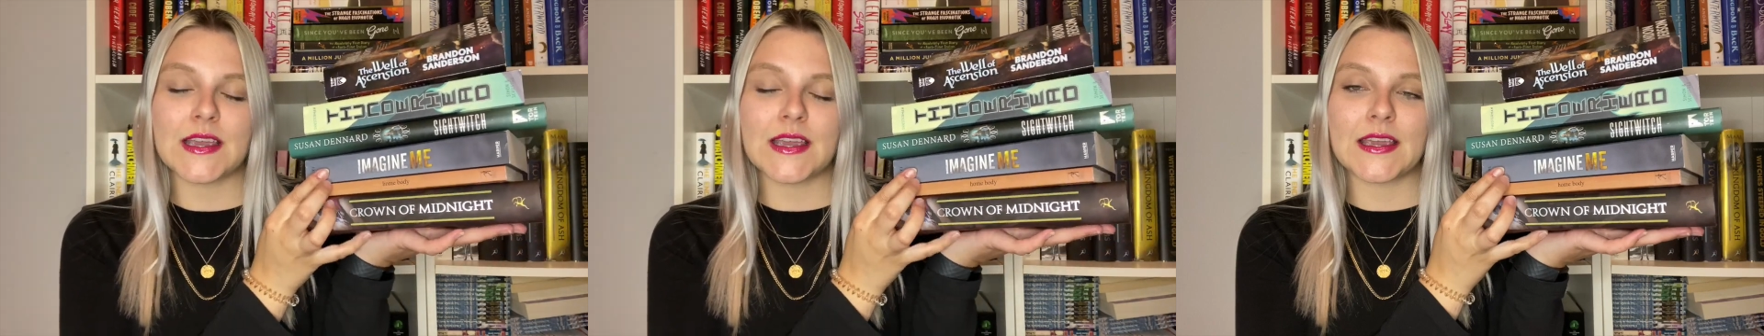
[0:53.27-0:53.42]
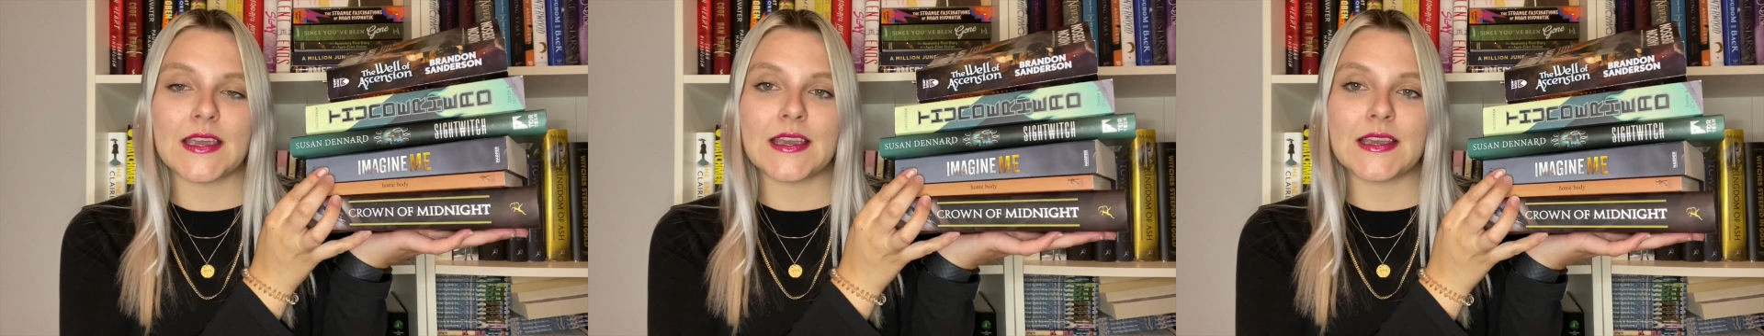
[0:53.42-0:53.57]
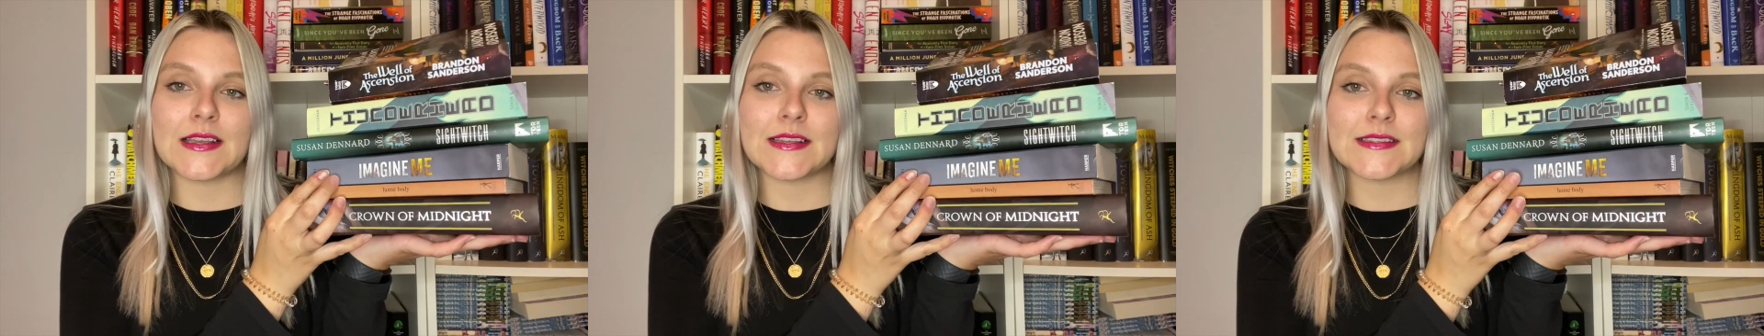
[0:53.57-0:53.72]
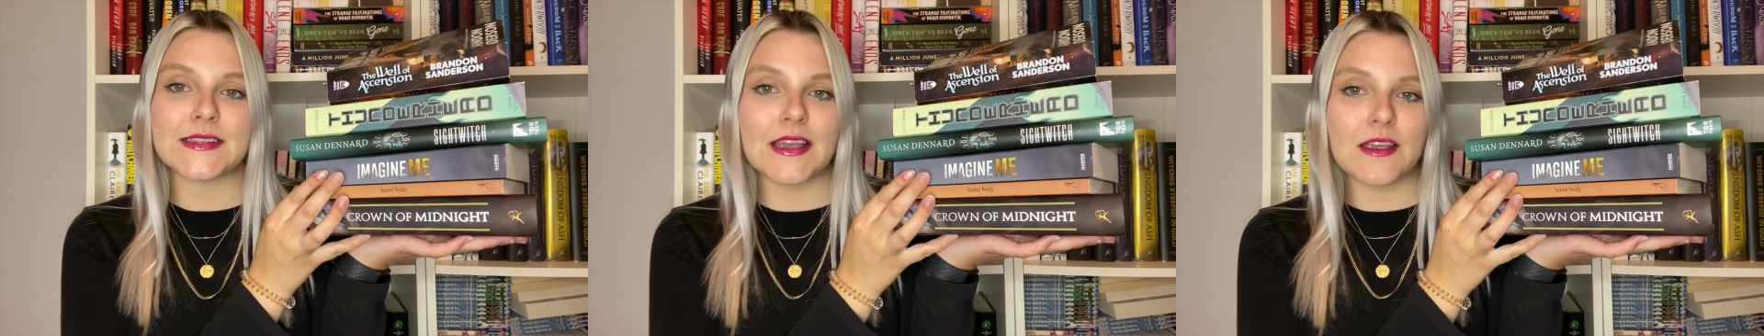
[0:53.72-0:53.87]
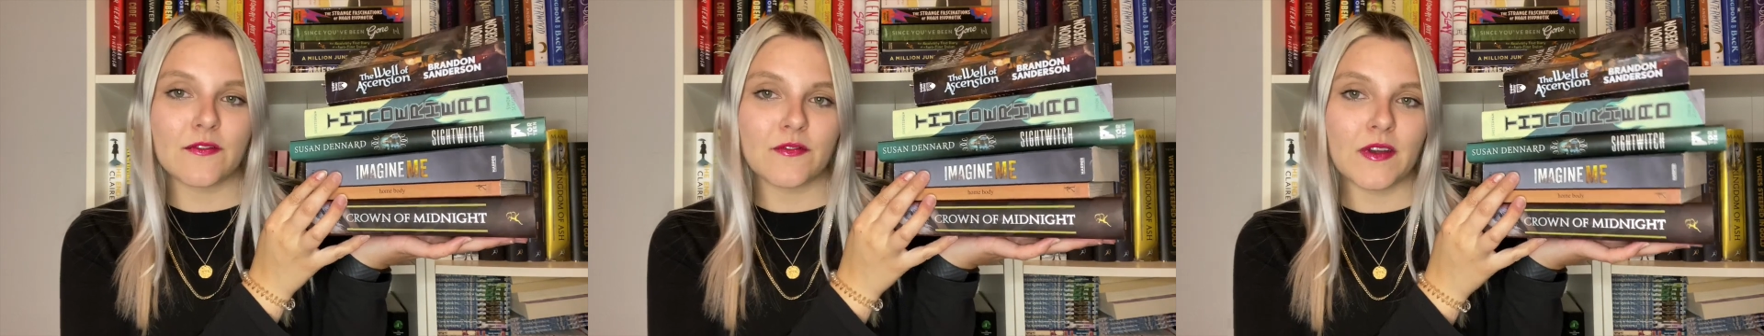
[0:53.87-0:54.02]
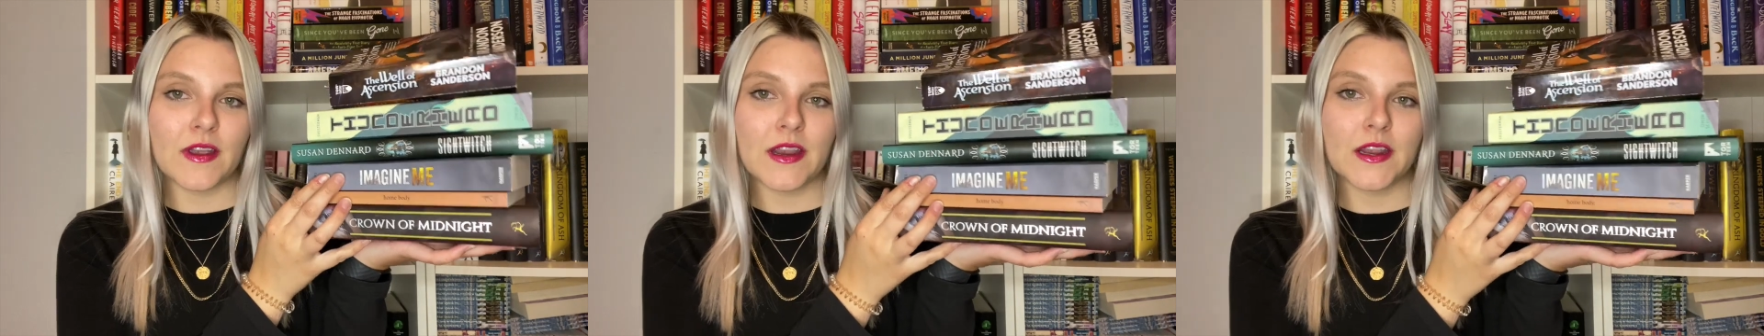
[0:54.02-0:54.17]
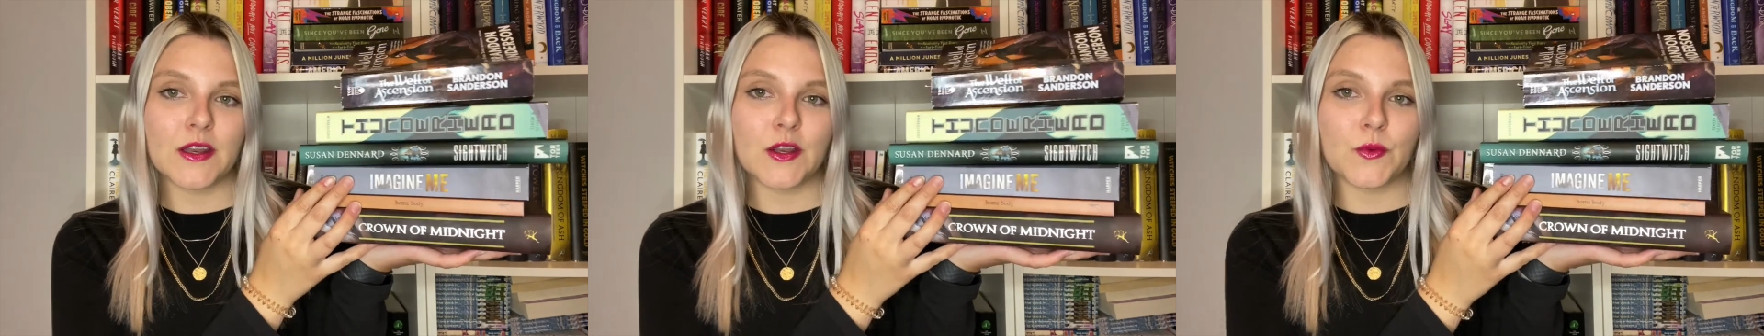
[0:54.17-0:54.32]
a
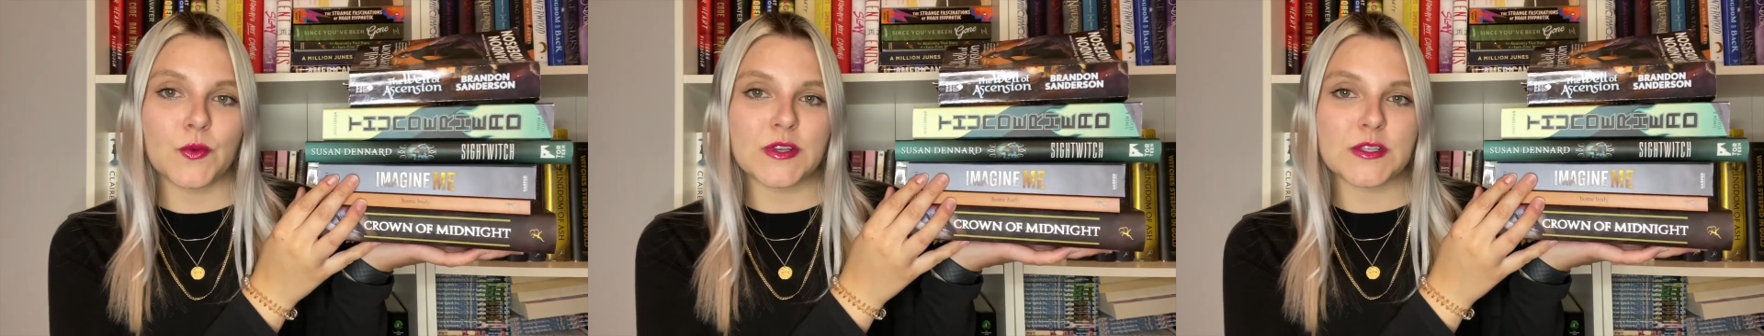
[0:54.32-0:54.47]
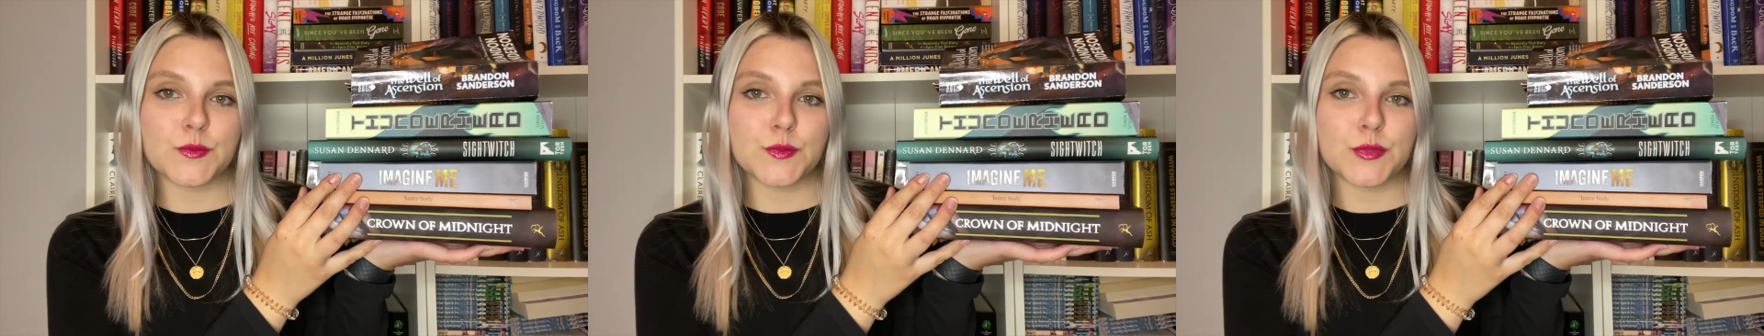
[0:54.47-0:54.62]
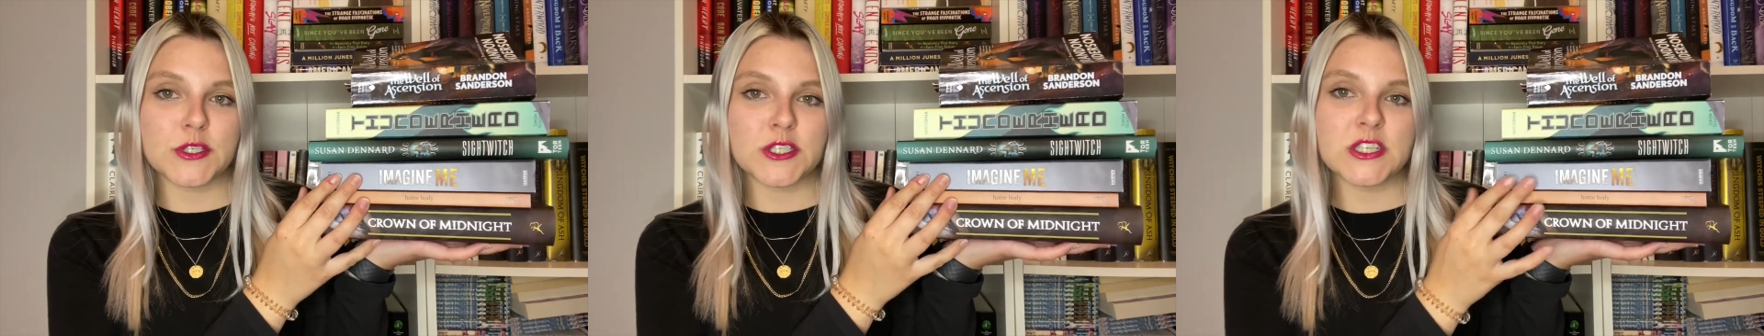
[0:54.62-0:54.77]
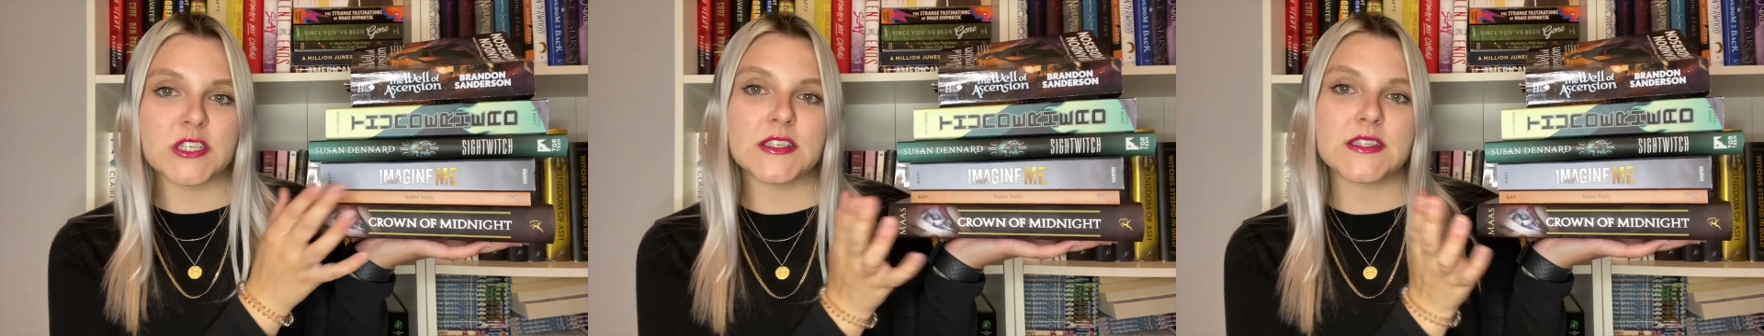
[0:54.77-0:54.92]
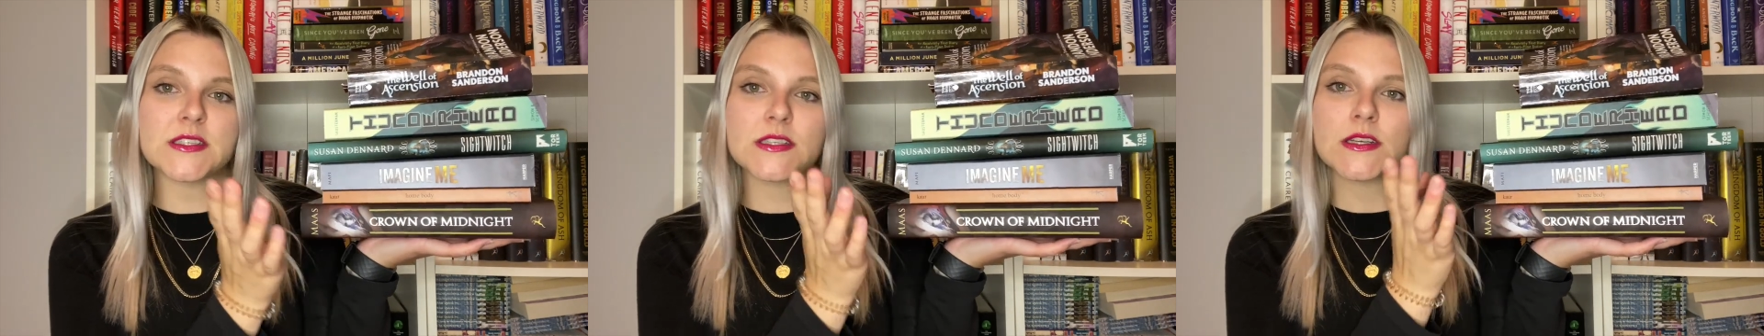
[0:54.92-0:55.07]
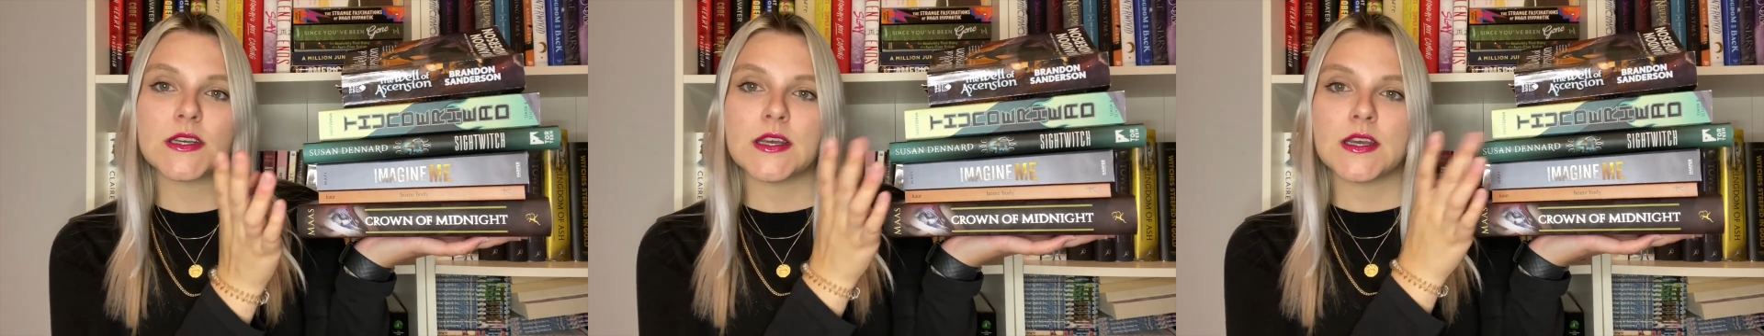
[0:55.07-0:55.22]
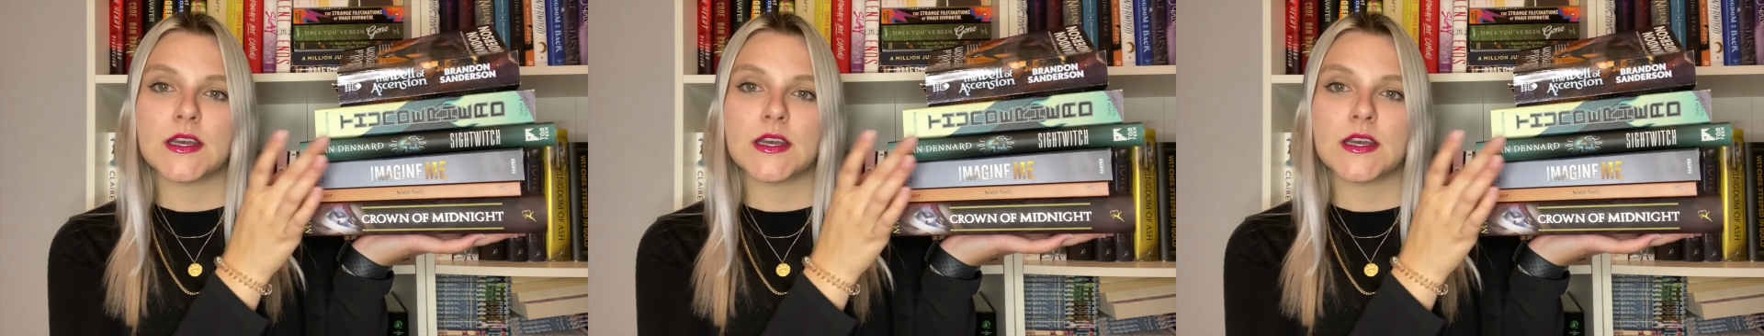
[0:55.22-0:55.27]
sci-fi, newest purchase.